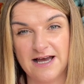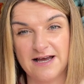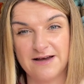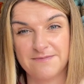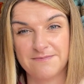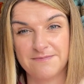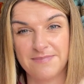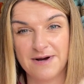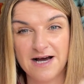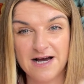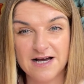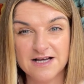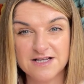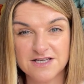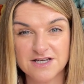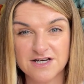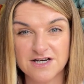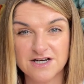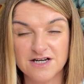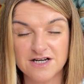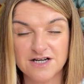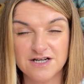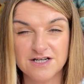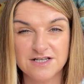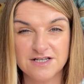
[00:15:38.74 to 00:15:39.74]

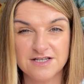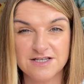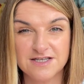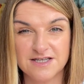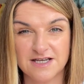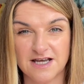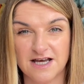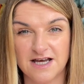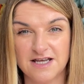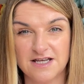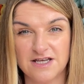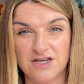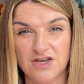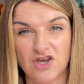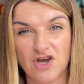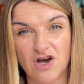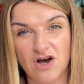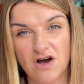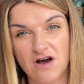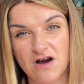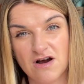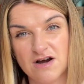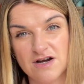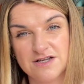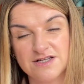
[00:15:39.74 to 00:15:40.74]
patterns and
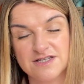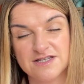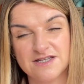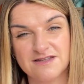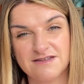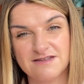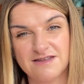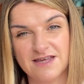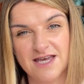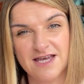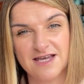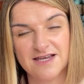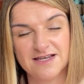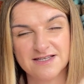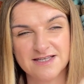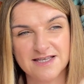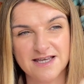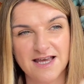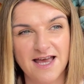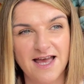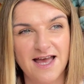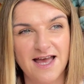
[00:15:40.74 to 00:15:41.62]
yarns and things.